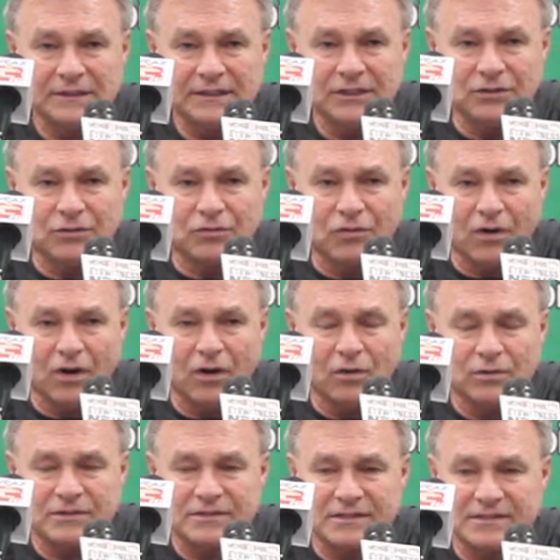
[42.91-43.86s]
He'll
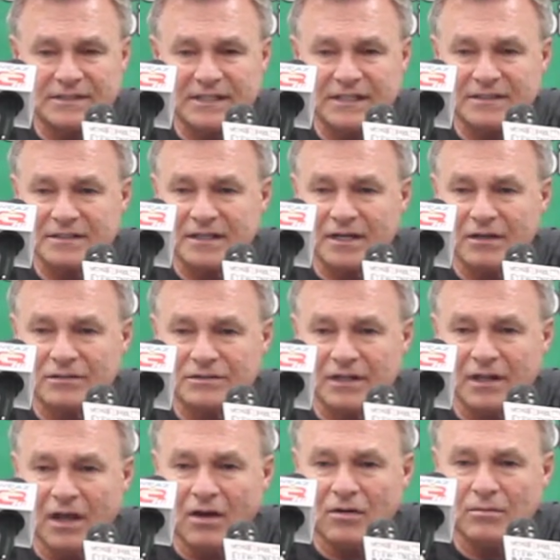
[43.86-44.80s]
grow as the season goes
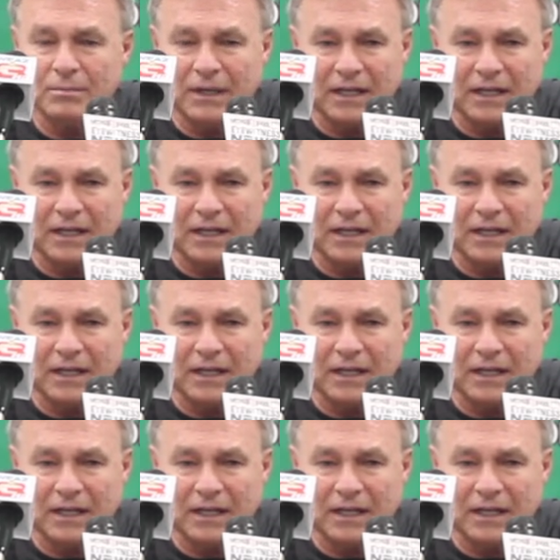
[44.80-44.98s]
along.